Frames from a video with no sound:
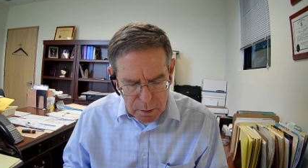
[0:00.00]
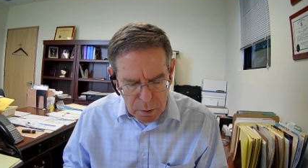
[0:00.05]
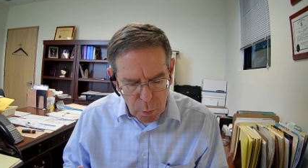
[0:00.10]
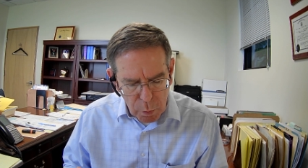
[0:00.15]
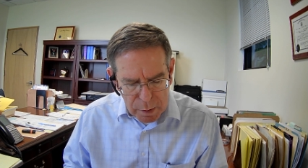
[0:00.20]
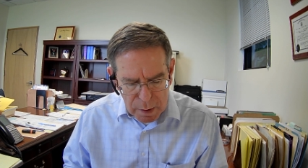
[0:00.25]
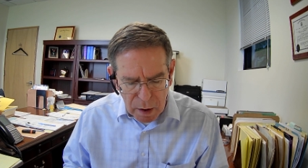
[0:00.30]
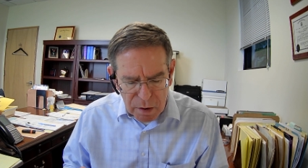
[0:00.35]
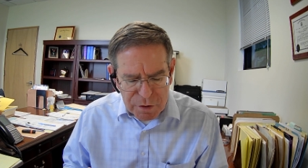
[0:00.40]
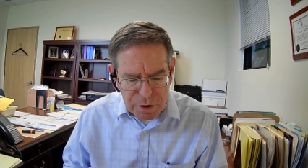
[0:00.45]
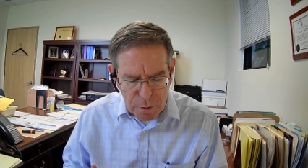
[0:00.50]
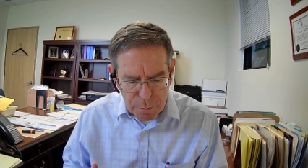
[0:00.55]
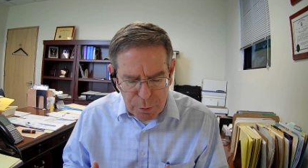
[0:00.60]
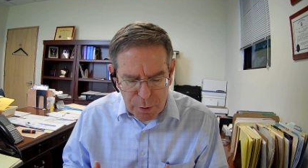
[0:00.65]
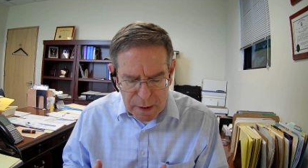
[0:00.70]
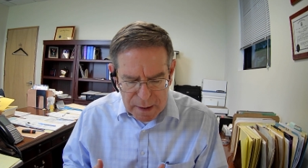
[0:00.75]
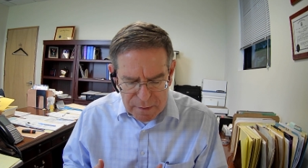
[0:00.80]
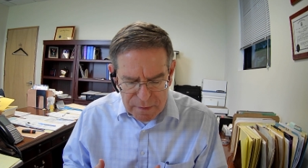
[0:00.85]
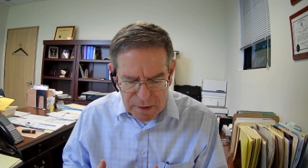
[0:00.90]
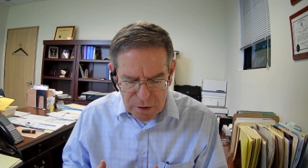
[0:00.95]
We also
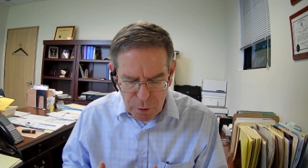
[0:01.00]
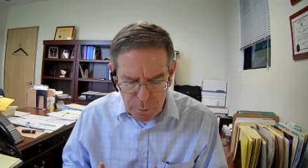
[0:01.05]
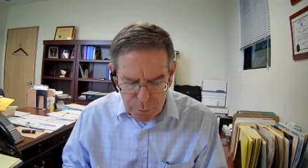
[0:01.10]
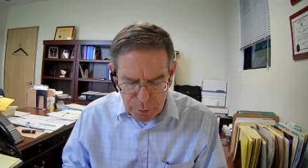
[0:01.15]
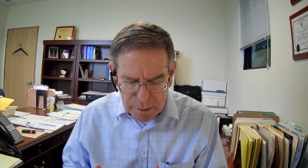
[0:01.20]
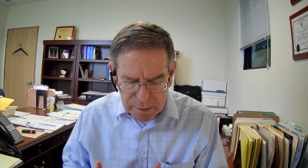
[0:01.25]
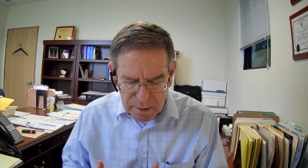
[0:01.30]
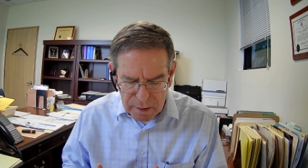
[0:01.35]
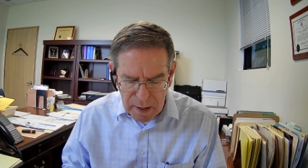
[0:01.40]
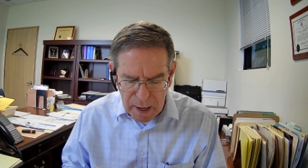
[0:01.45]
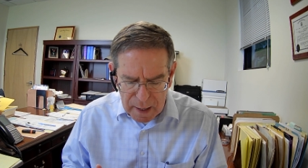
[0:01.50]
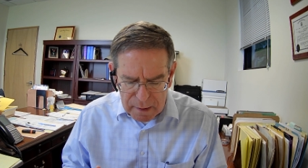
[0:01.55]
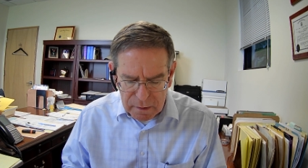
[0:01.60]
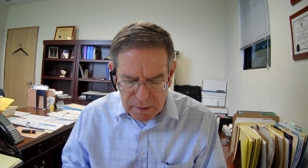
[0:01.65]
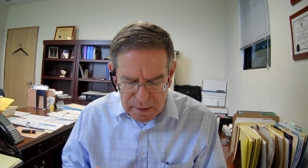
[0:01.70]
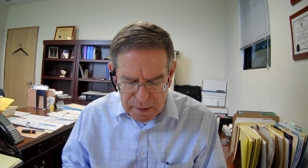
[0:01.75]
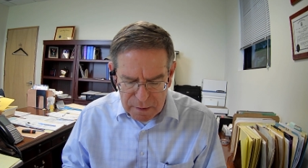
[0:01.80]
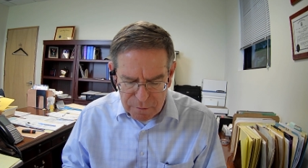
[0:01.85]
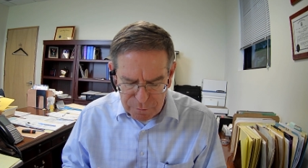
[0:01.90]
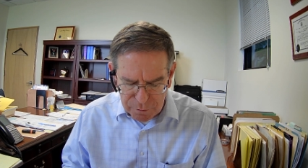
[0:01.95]
pray that you bring godly
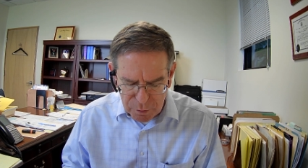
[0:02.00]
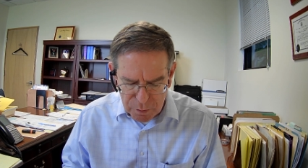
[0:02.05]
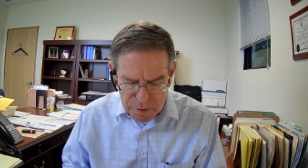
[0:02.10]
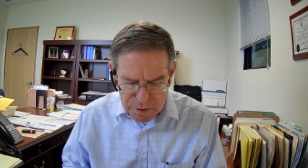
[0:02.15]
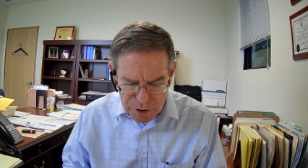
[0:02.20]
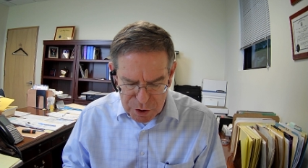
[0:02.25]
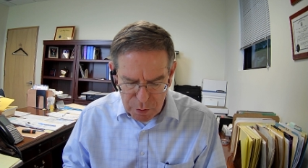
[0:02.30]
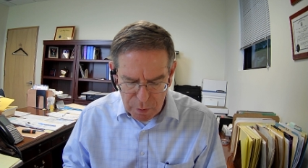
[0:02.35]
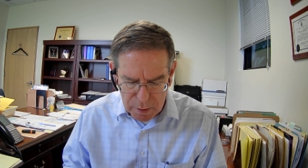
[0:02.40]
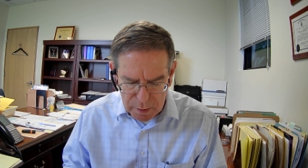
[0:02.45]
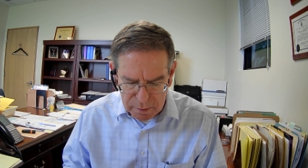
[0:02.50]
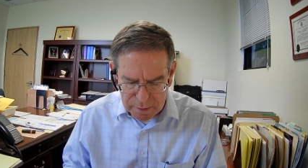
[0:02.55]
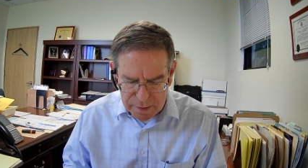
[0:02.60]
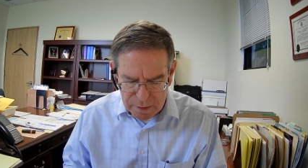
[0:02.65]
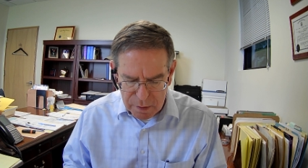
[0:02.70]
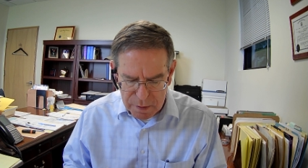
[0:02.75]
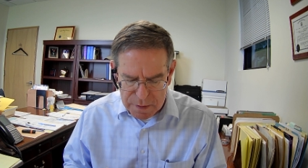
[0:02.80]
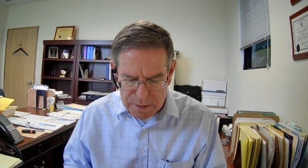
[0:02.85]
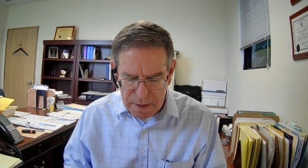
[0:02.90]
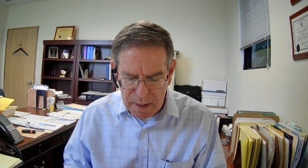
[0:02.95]
influence to our
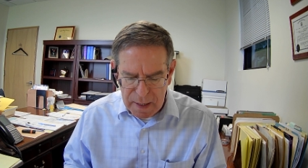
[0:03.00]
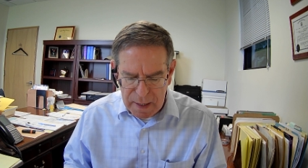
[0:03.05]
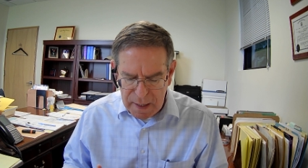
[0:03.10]
leaders,